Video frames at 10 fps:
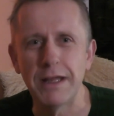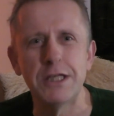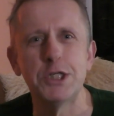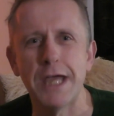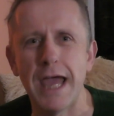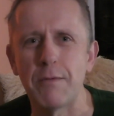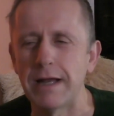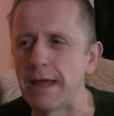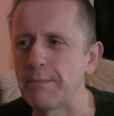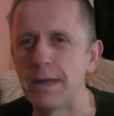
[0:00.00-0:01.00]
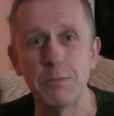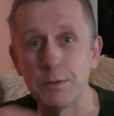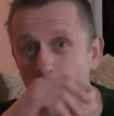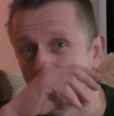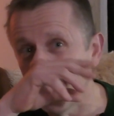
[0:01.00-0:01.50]
please share it, let
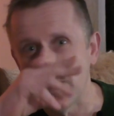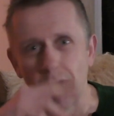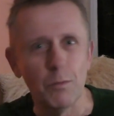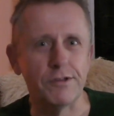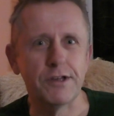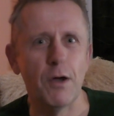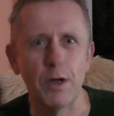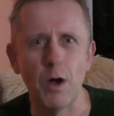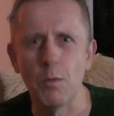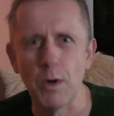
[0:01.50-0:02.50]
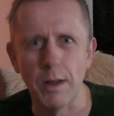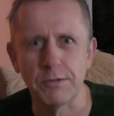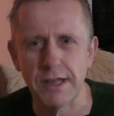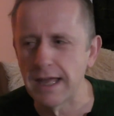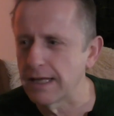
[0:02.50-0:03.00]
people know what's going on, what I'm
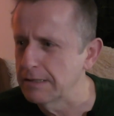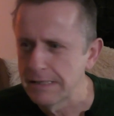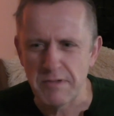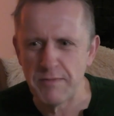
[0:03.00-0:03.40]
saying.